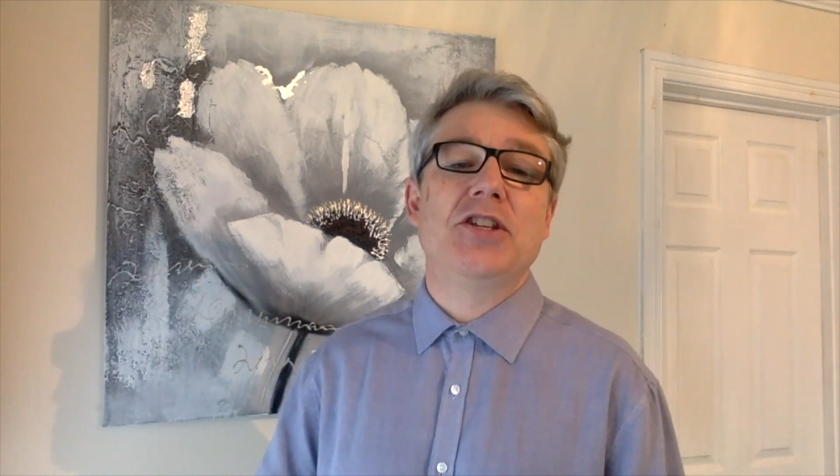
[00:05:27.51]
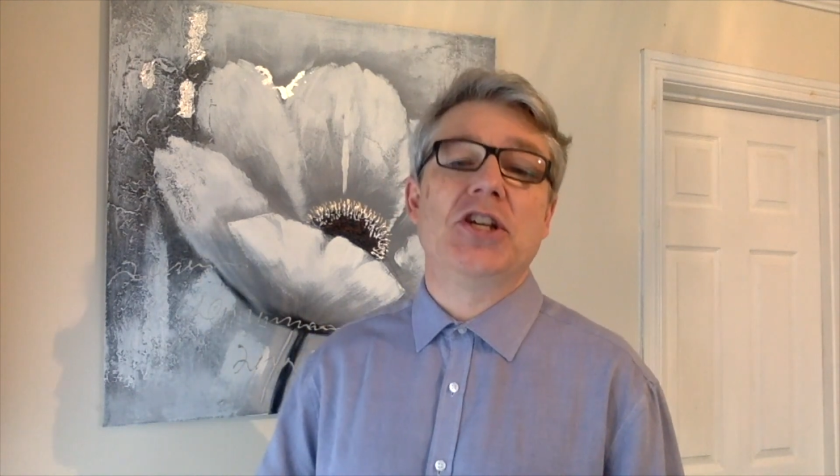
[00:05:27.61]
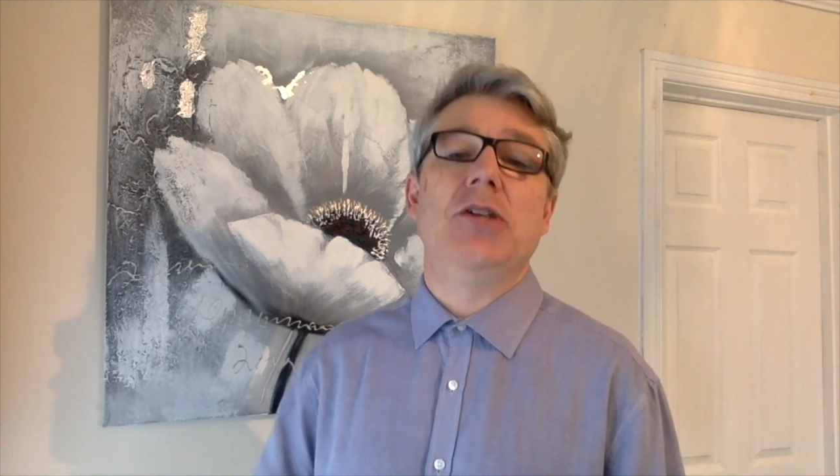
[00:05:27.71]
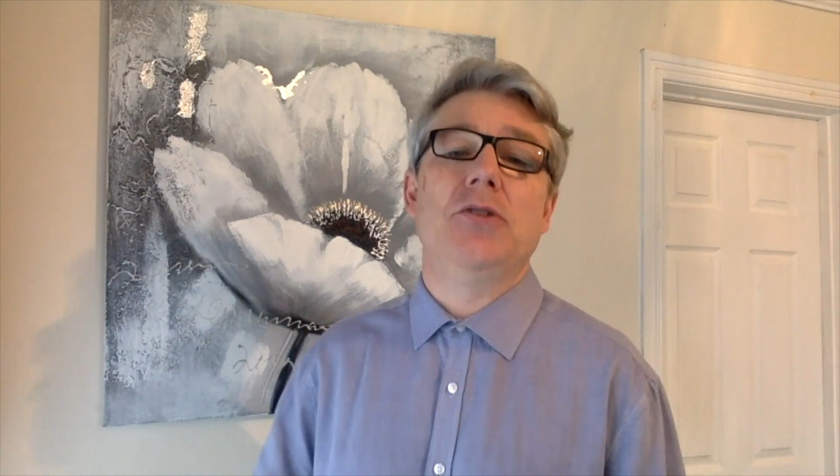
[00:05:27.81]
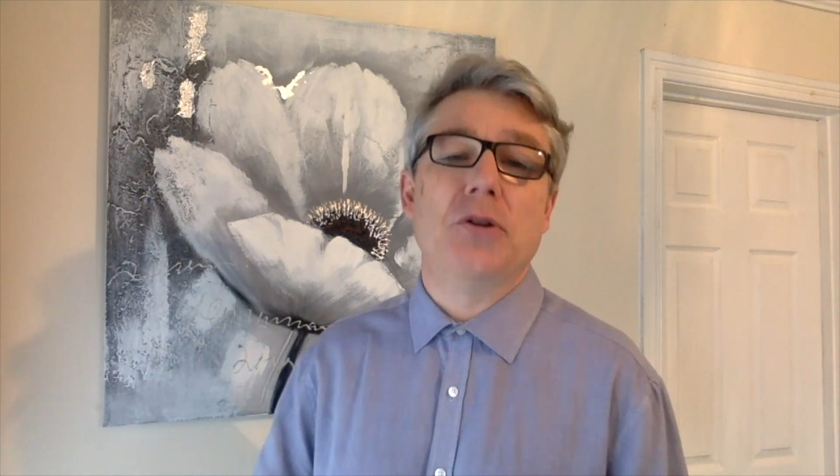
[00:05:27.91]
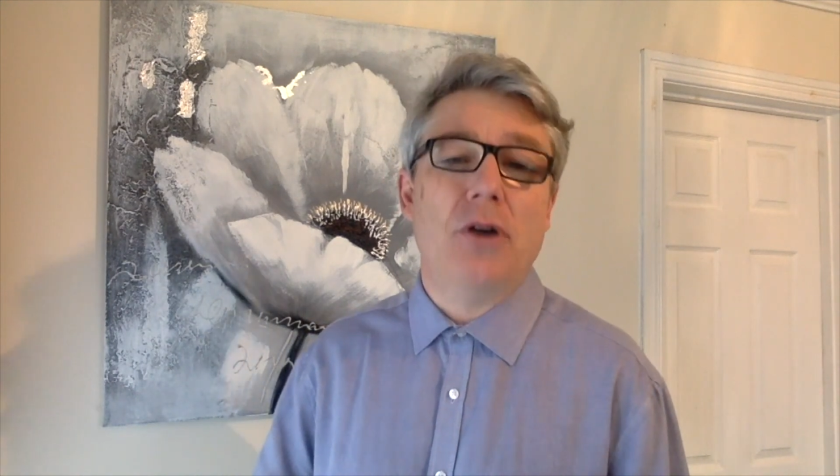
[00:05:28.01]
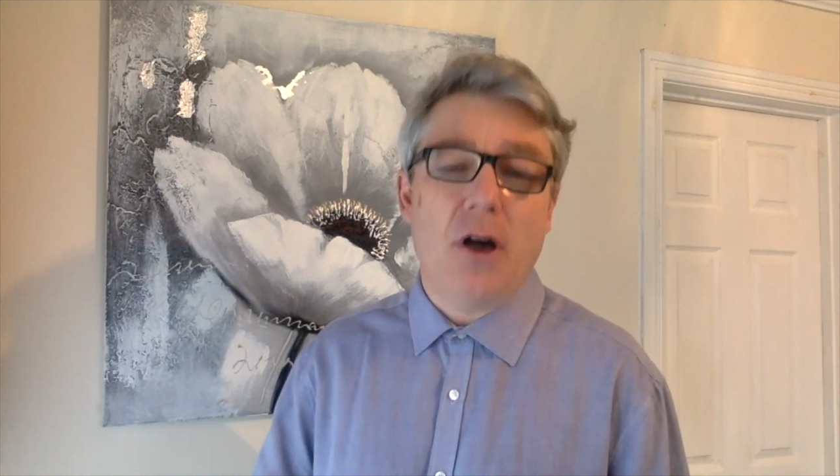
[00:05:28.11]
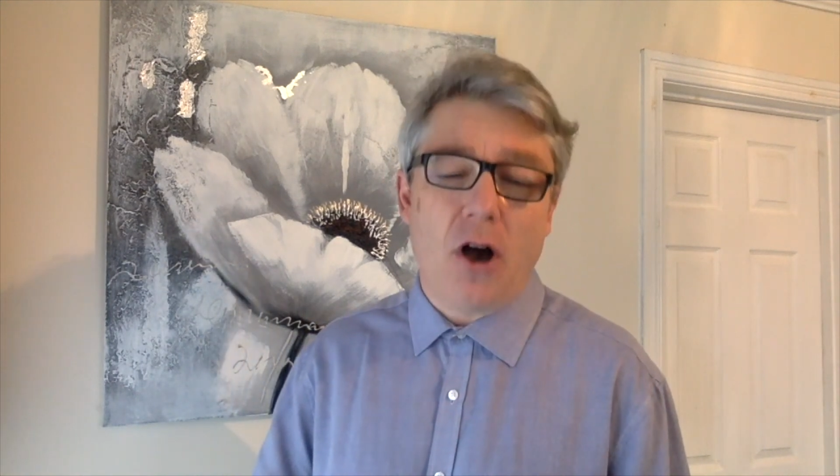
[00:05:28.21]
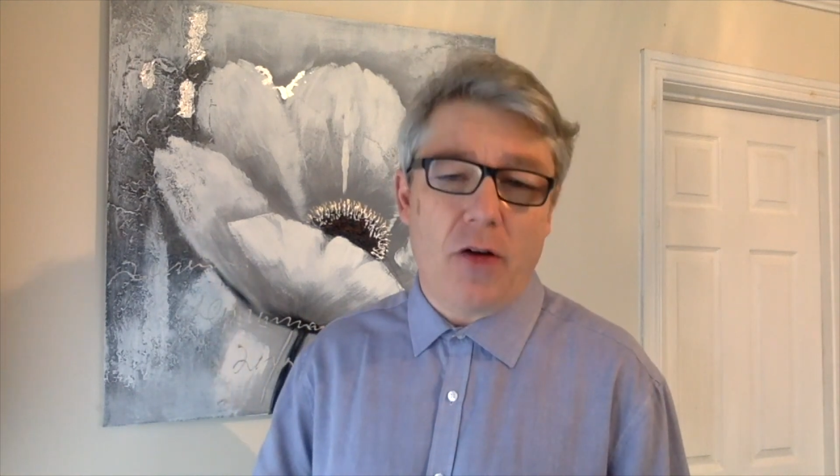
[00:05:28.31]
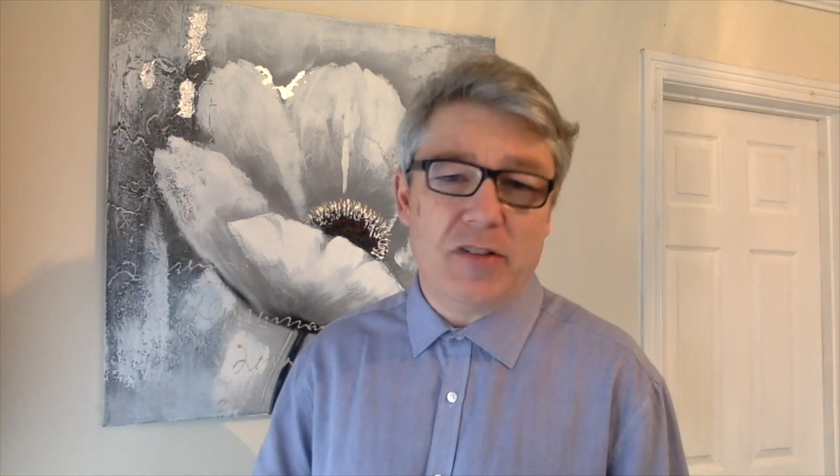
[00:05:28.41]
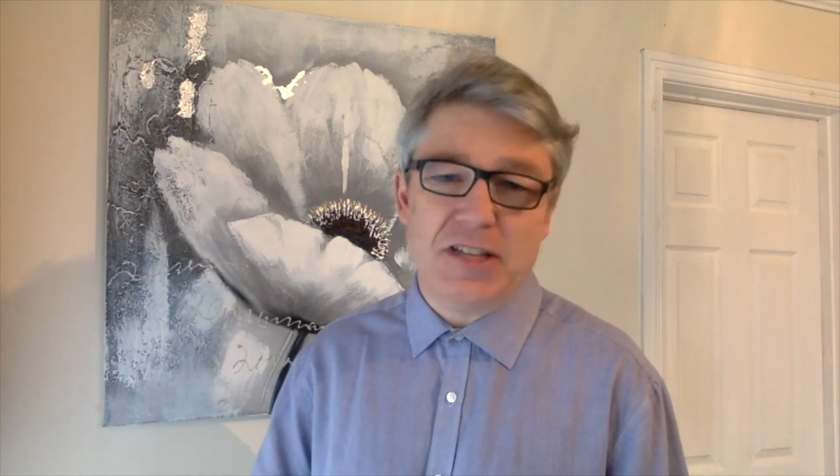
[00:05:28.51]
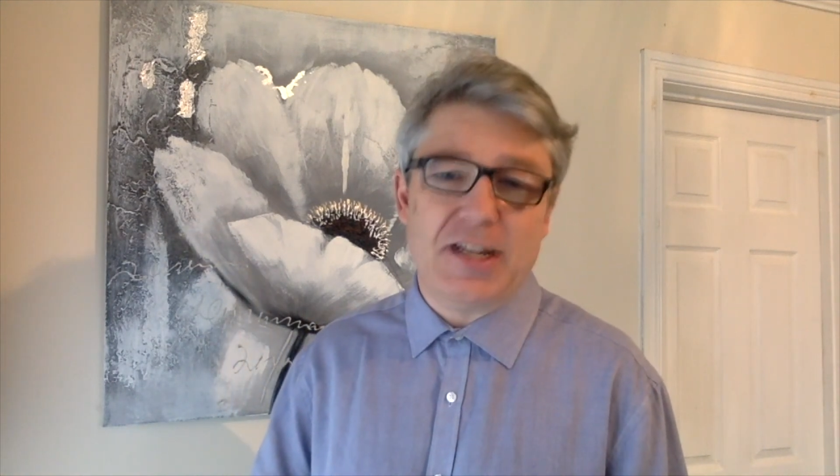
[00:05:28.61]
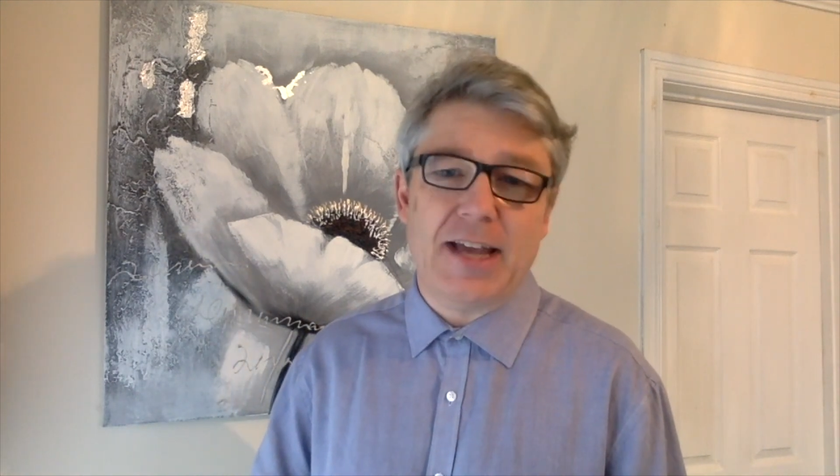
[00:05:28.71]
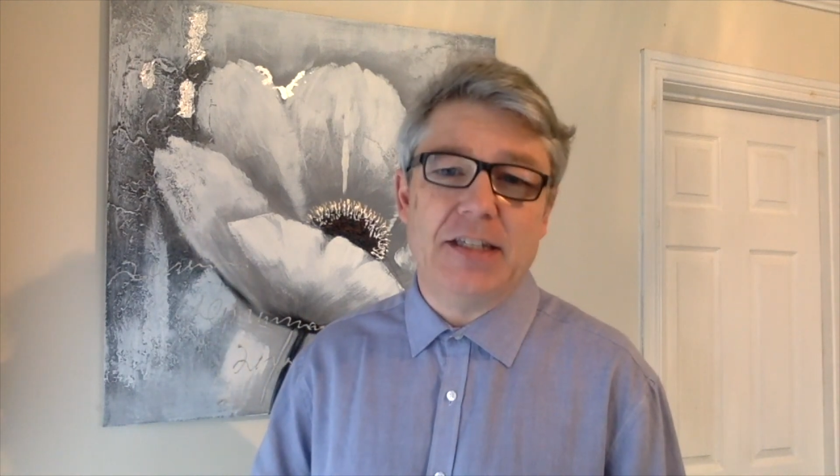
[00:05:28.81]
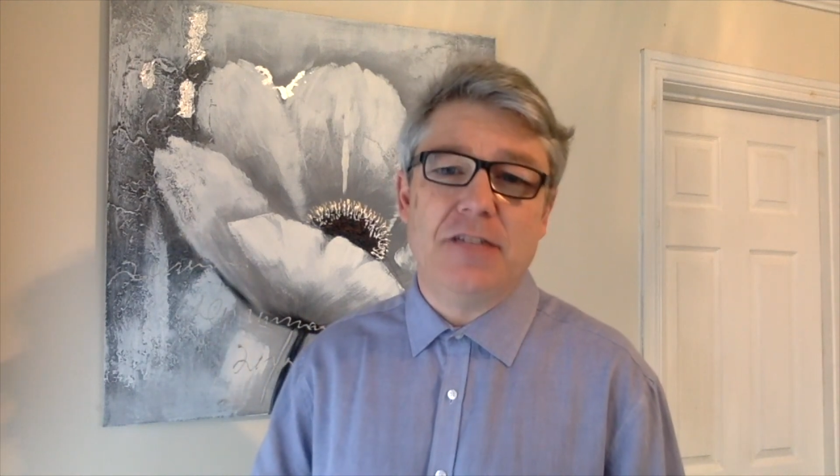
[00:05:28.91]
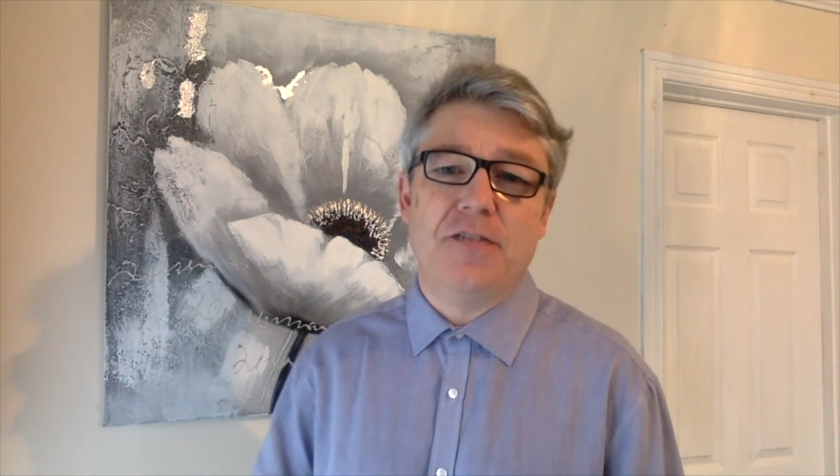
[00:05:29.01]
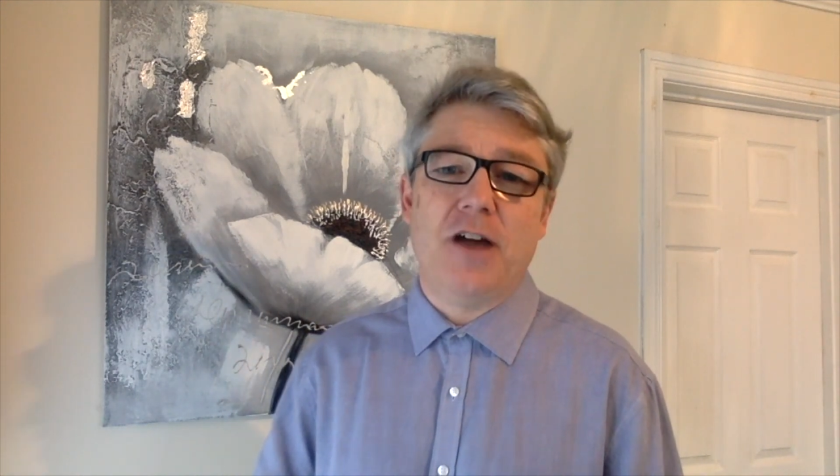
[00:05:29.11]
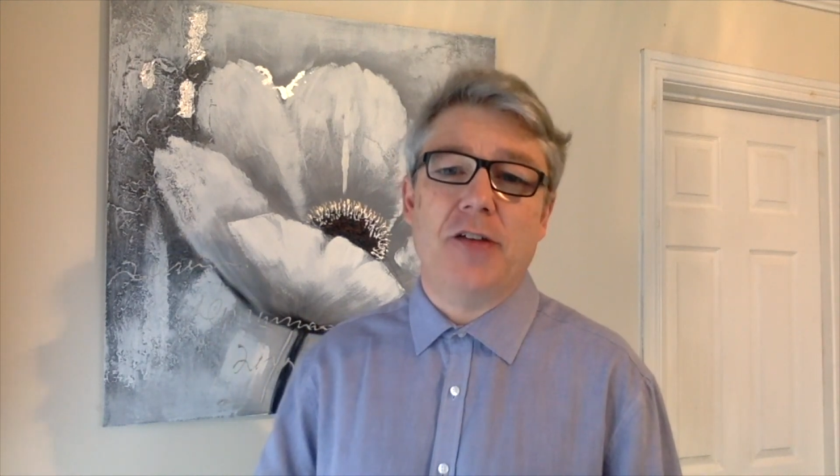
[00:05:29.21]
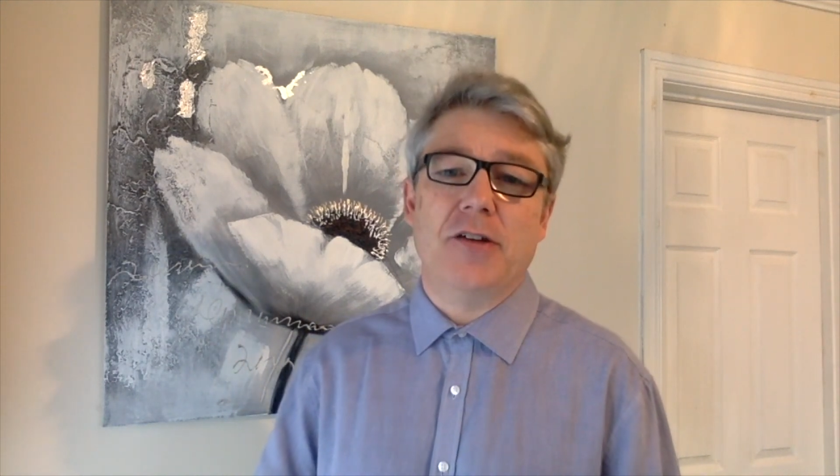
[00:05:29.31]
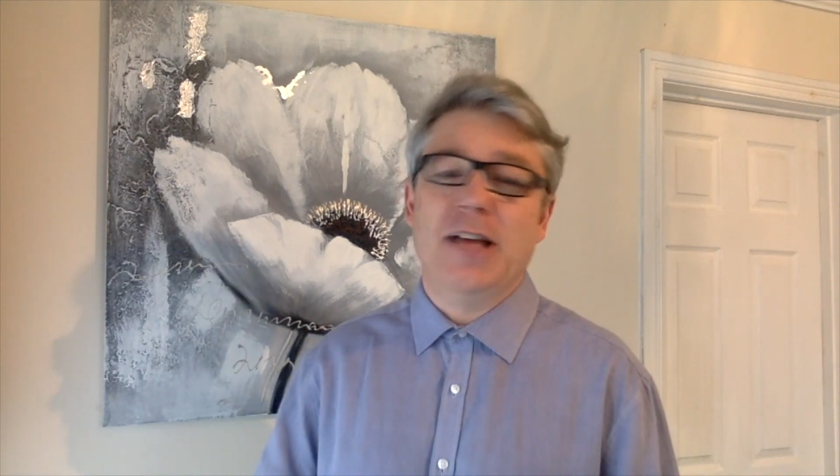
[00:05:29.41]
children of a delighted
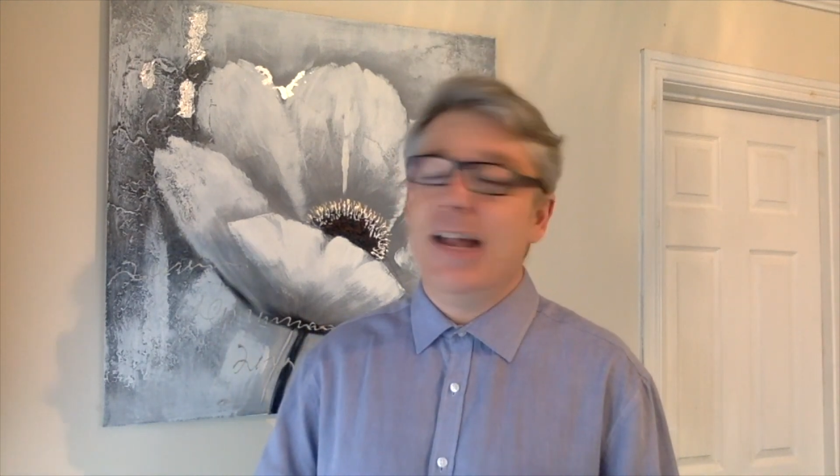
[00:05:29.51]
Father.